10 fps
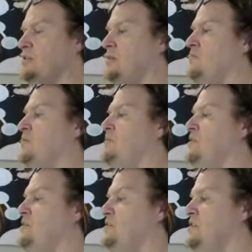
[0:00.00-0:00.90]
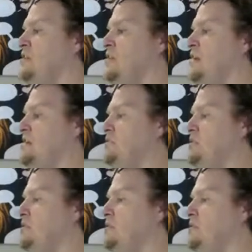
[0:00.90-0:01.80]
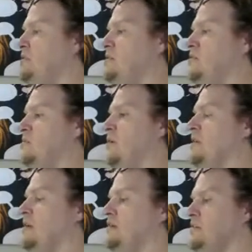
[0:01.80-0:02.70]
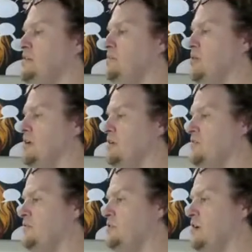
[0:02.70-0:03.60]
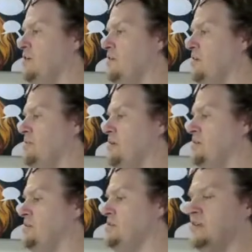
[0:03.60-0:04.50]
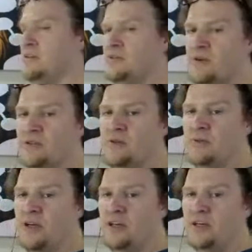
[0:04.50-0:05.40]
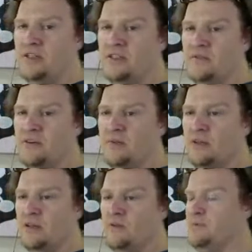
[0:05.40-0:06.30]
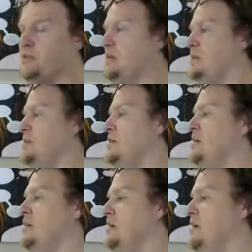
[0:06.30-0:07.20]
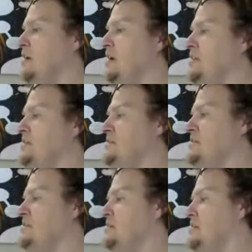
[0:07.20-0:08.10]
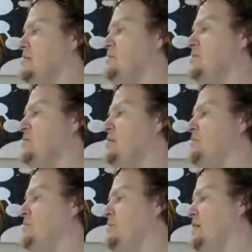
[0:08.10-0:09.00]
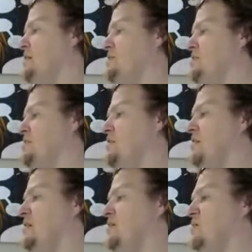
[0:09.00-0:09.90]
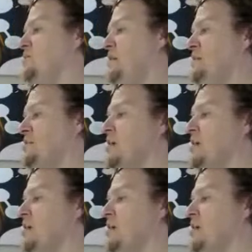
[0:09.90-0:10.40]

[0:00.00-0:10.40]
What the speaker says: that we released in the last year, this is a book I did for Tardigrade Press, Sasquatch New Beginnings. It's available on the website. And this is the book that I put out last year of one-page